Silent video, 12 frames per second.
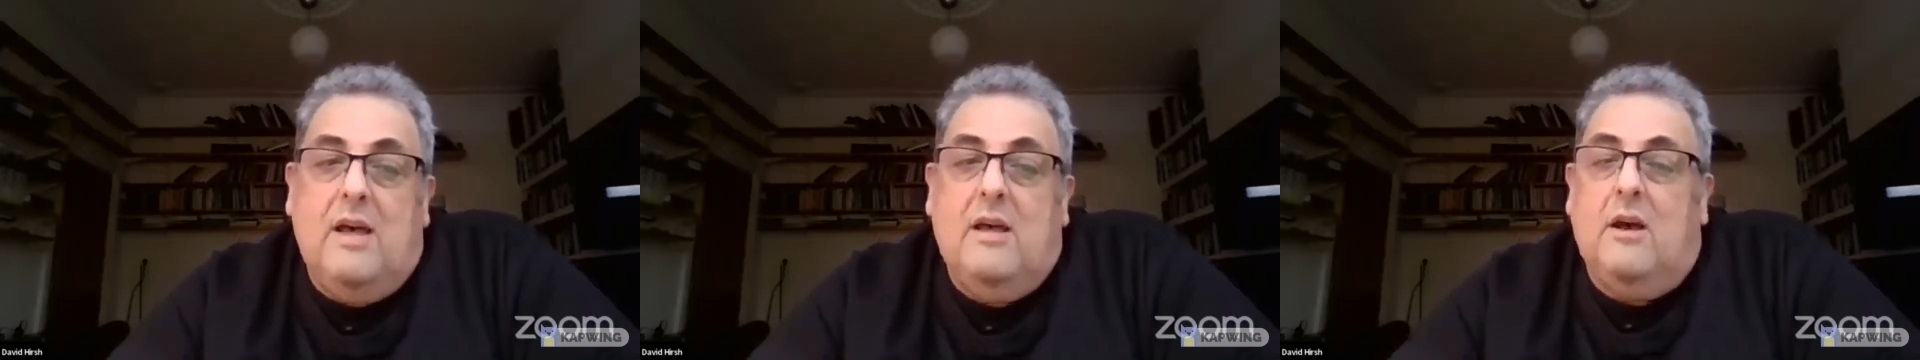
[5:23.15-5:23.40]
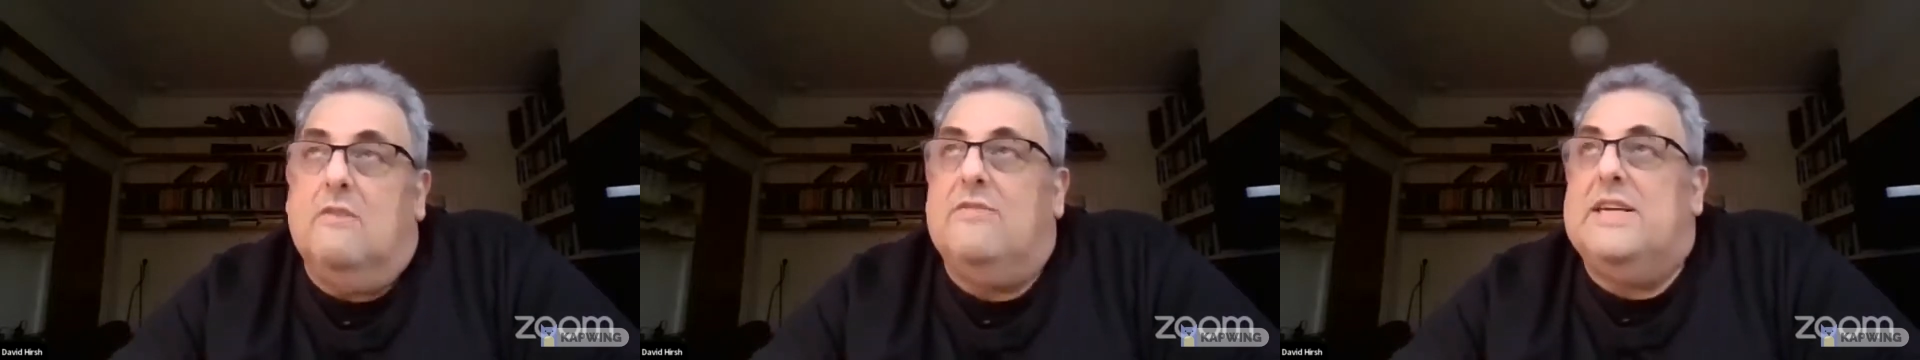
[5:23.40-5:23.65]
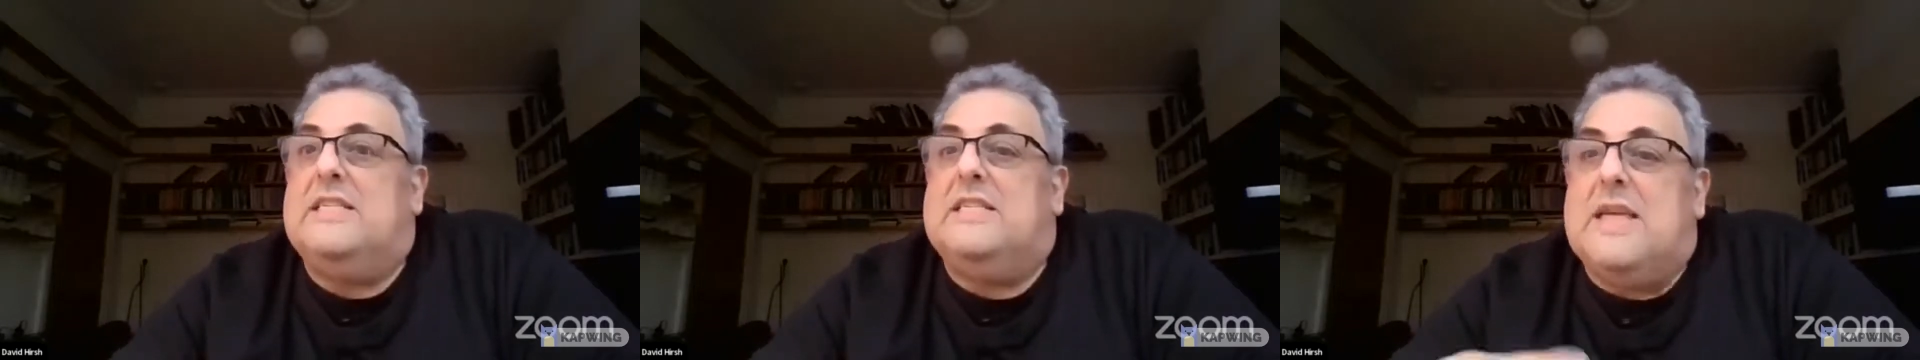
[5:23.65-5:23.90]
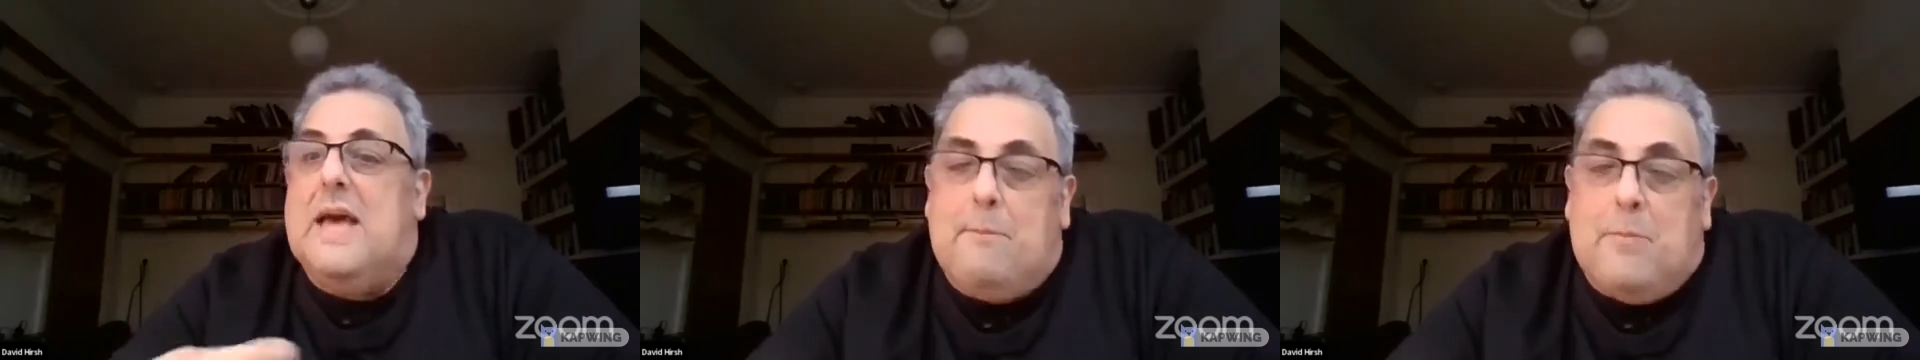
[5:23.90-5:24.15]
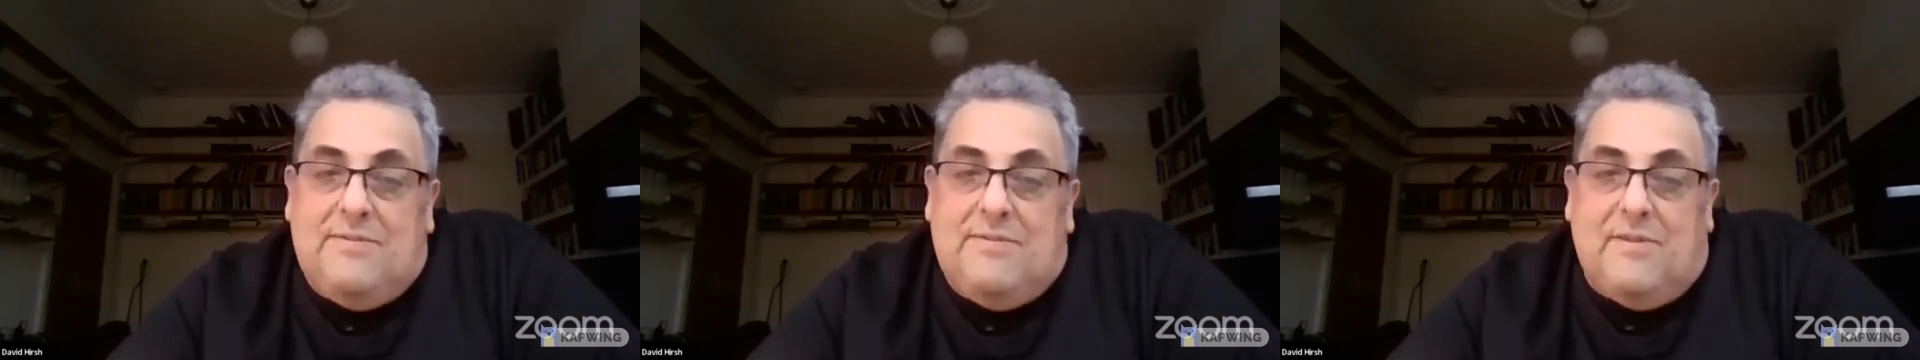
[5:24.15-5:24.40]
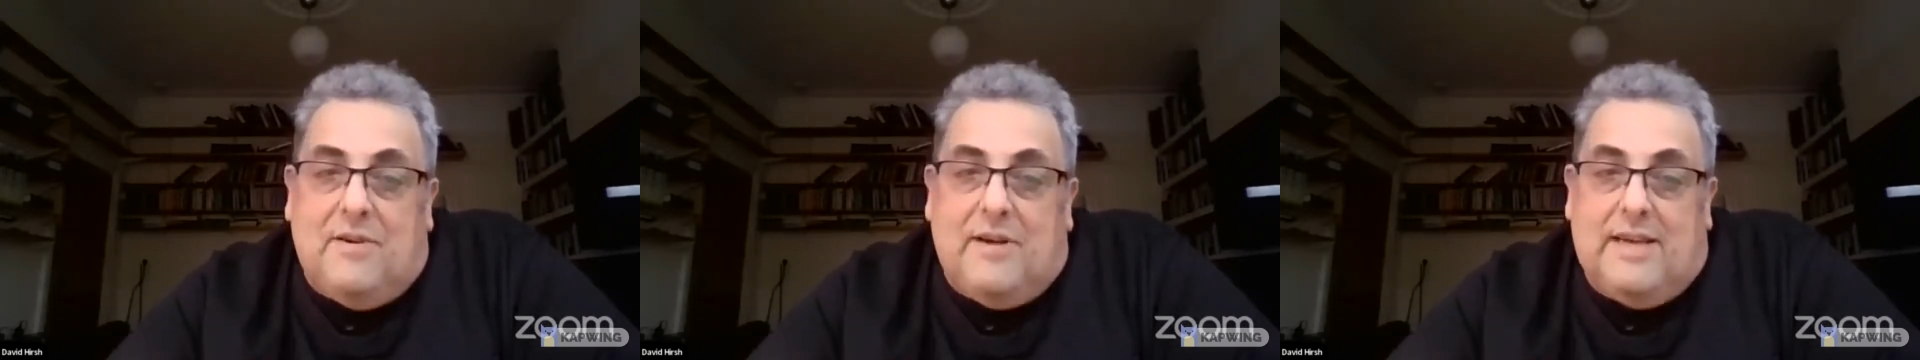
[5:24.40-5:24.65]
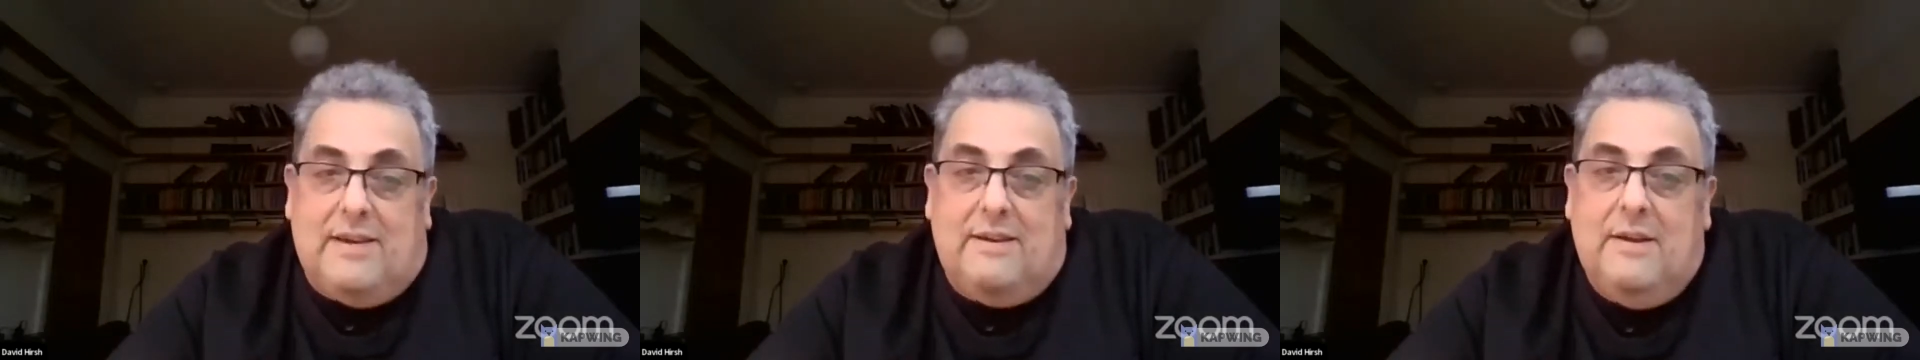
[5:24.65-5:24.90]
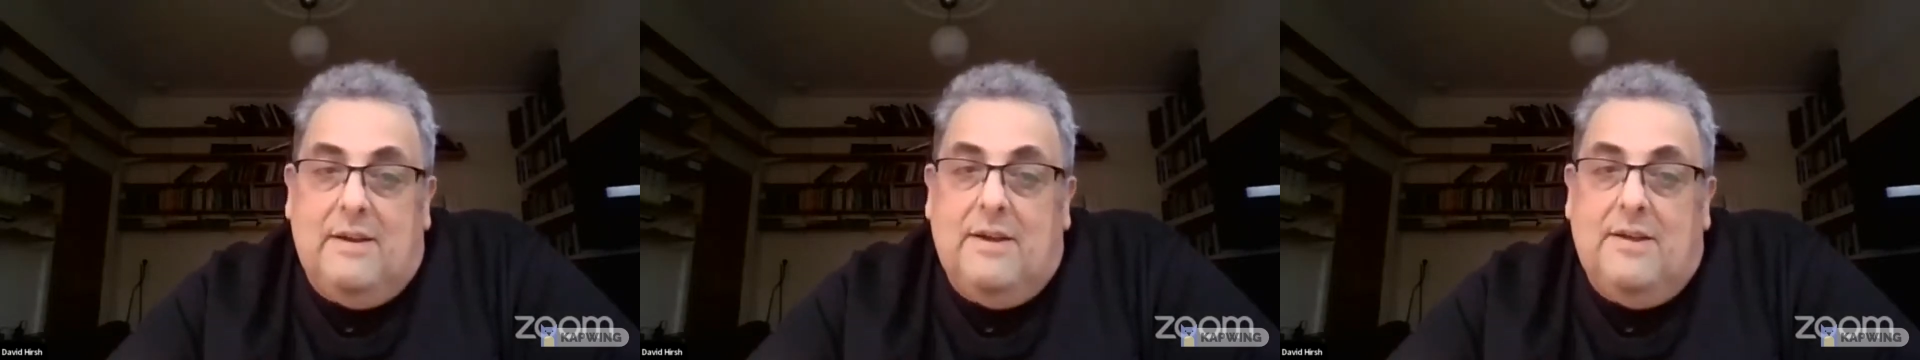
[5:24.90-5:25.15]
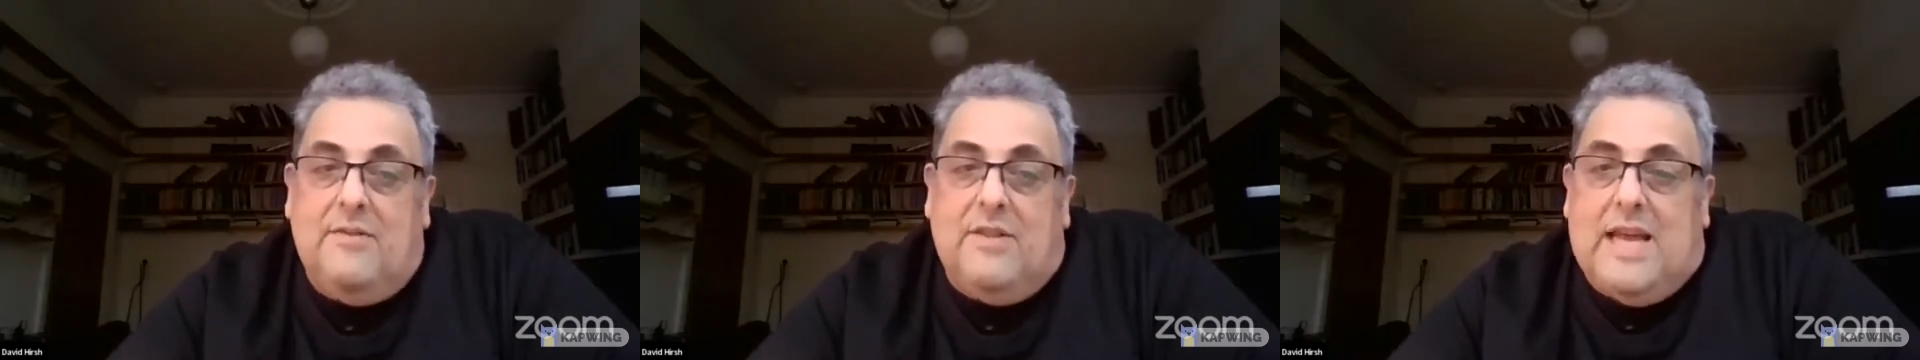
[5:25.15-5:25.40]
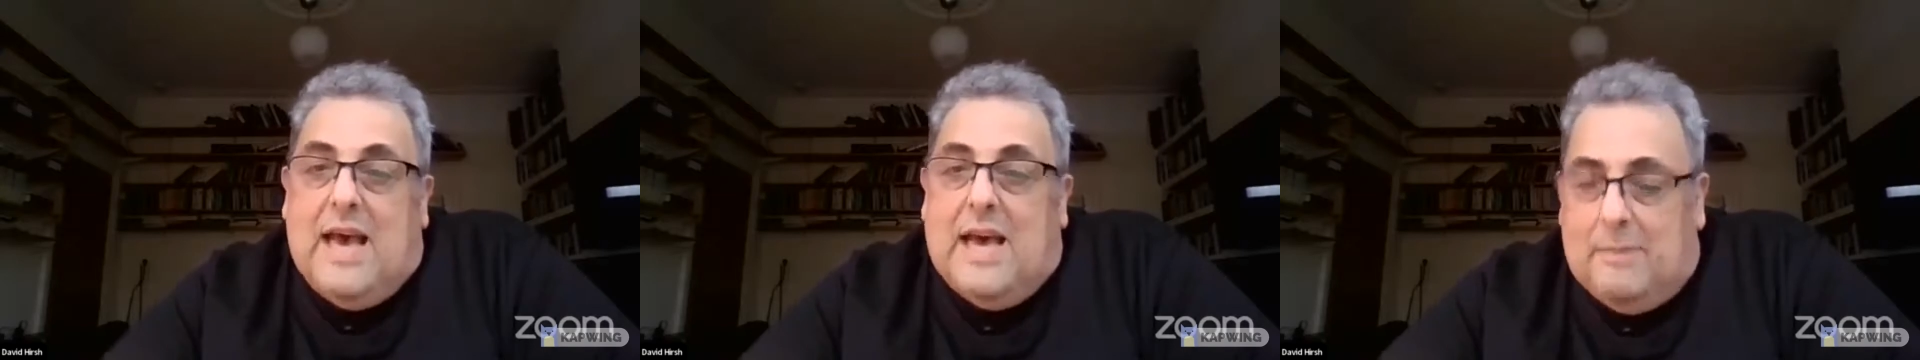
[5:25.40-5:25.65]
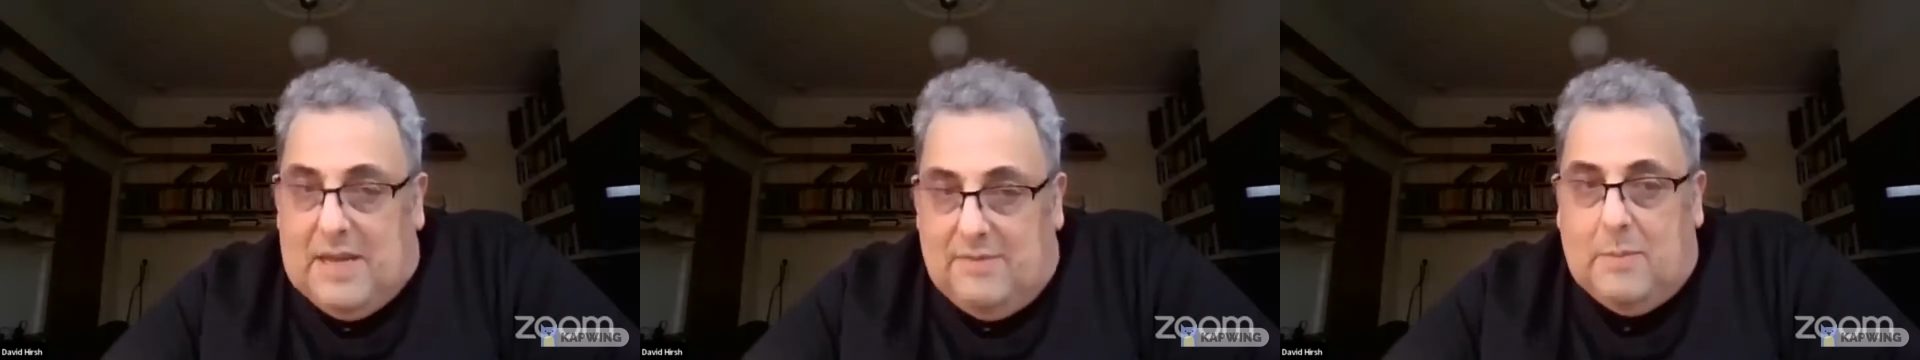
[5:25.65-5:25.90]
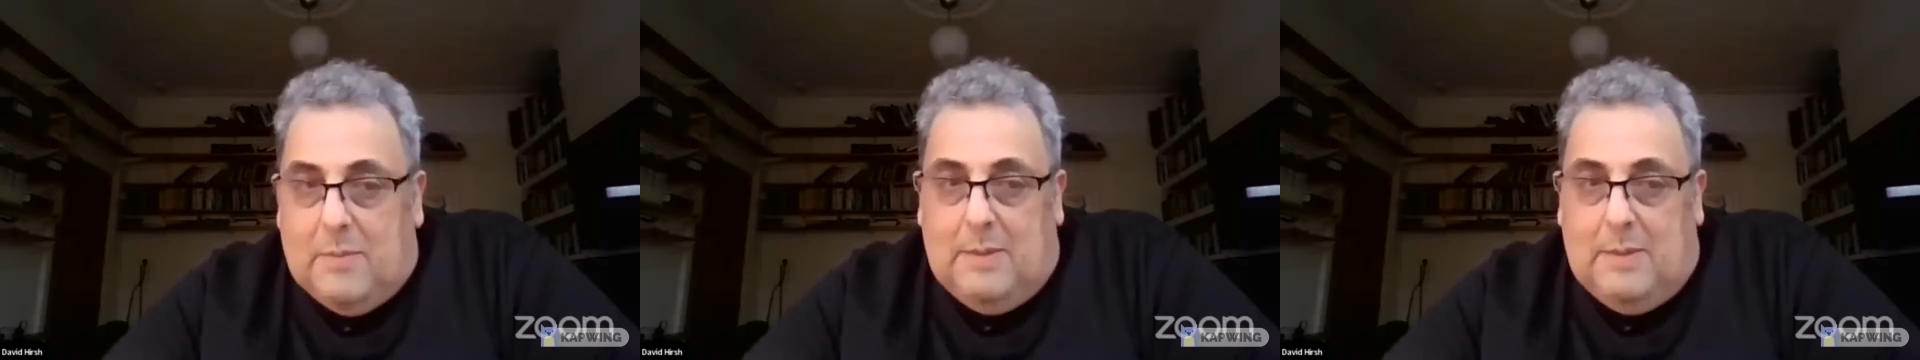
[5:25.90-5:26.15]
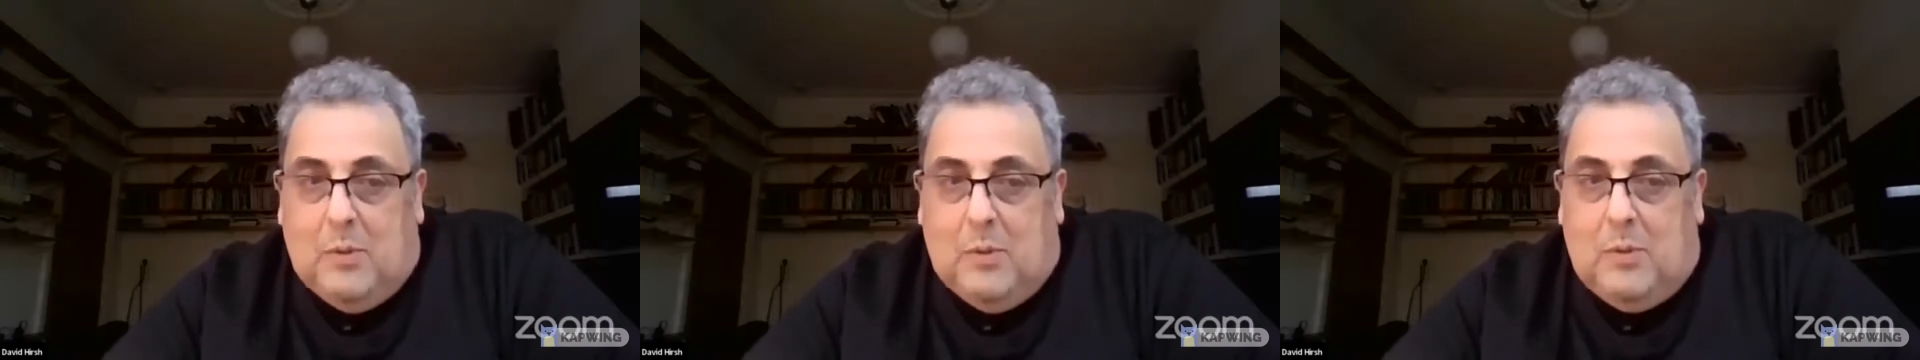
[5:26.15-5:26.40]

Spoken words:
of exemplifying the enemy of the people.